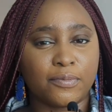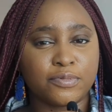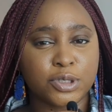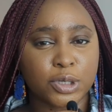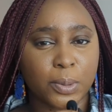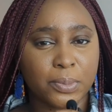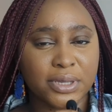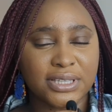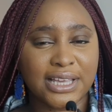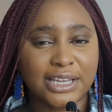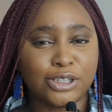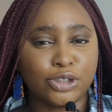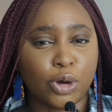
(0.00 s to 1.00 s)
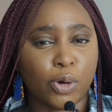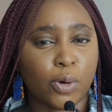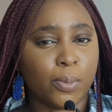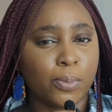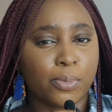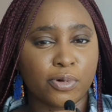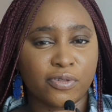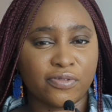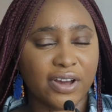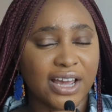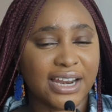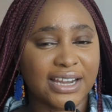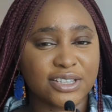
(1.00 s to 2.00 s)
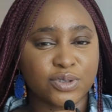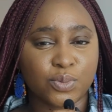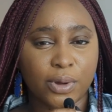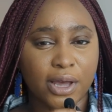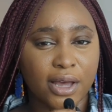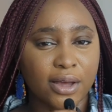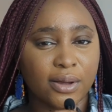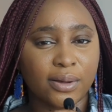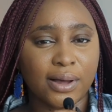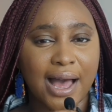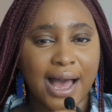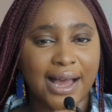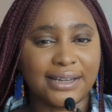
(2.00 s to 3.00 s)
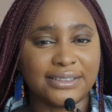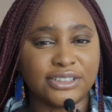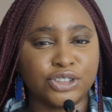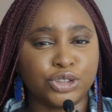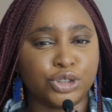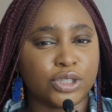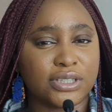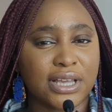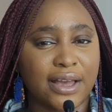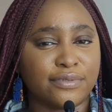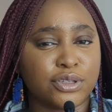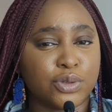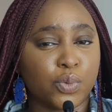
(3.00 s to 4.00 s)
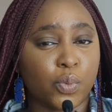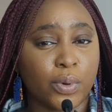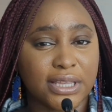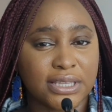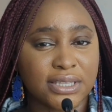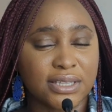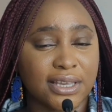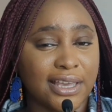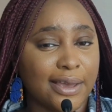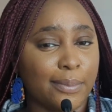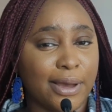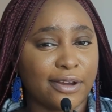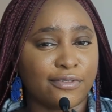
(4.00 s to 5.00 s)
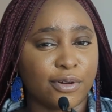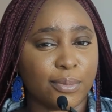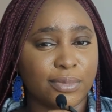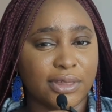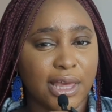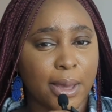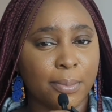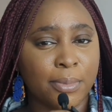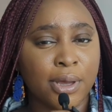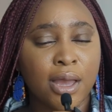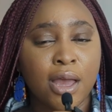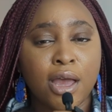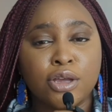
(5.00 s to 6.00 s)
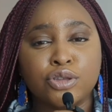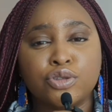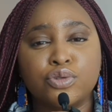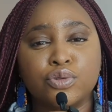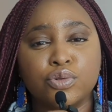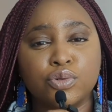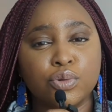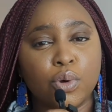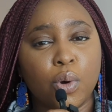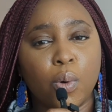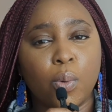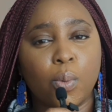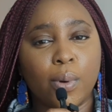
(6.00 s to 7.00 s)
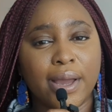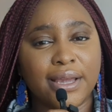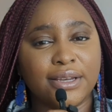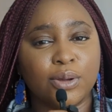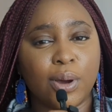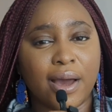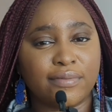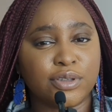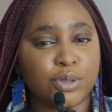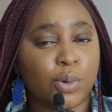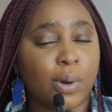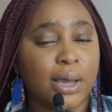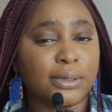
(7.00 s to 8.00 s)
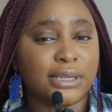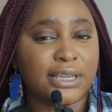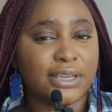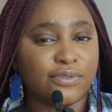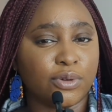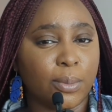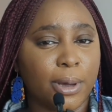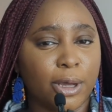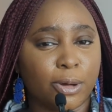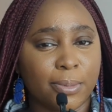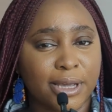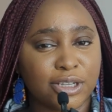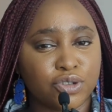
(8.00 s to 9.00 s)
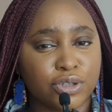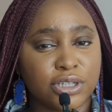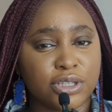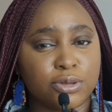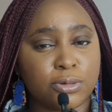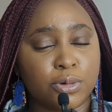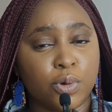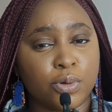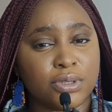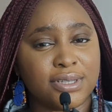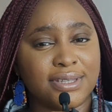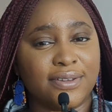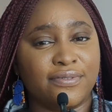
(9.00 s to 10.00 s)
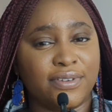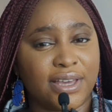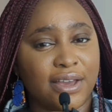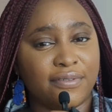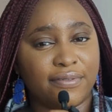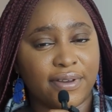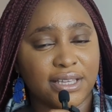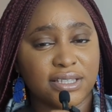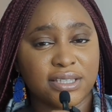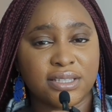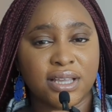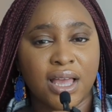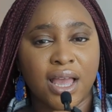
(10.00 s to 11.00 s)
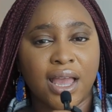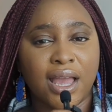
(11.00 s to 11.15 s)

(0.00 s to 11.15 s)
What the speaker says: submitted your profile as well, and you just have to wait to hear back from them to know when you have to go and give your biometric to go to the VFS.